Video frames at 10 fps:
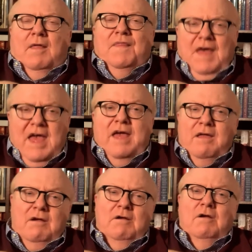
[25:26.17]
uh,
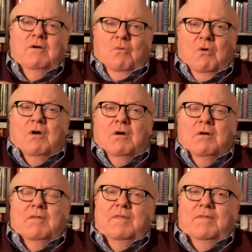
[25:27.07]
they
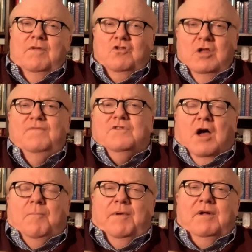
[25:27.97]
were the chief
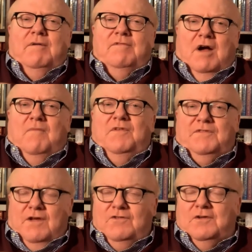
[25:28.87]
topic of
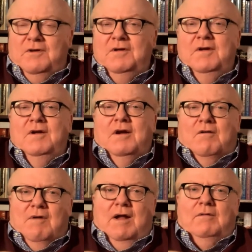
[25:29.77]
conversation
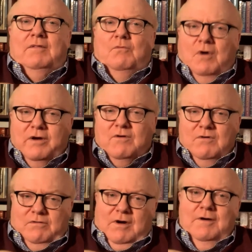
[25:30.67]
around the water
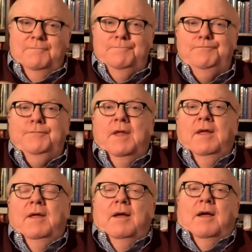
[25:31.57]
cooler.
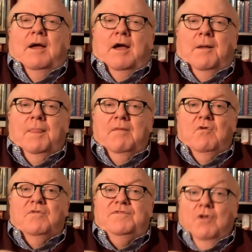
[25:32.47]
Um,
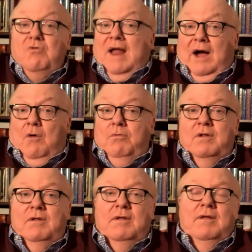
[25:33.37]
there is no doubt,
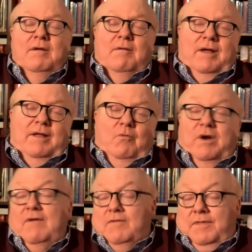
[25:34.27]
uh,
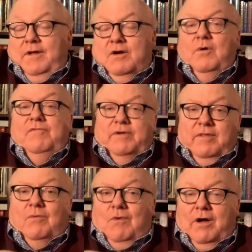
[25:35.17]
whatever the
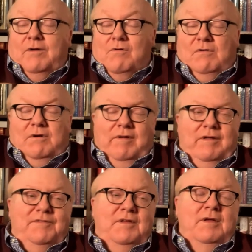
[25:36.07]
equivalent of the water cooler
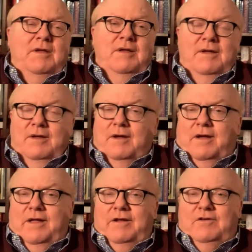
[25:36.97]
is
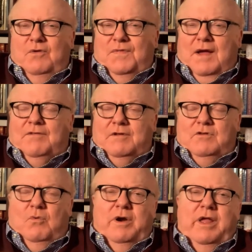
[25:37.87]
uh, in
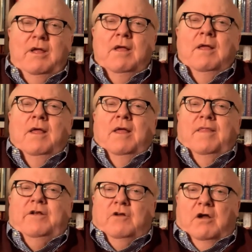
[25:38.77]
2020,
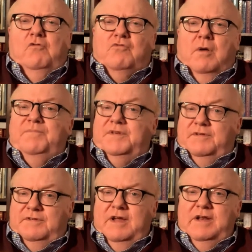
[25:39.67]
that Donald Trump
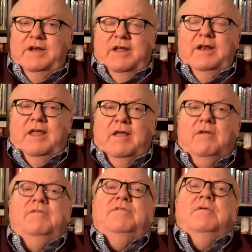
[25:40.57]
succeeded in
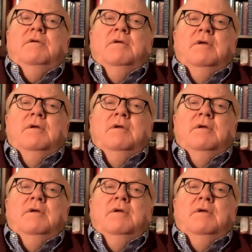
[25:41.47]
his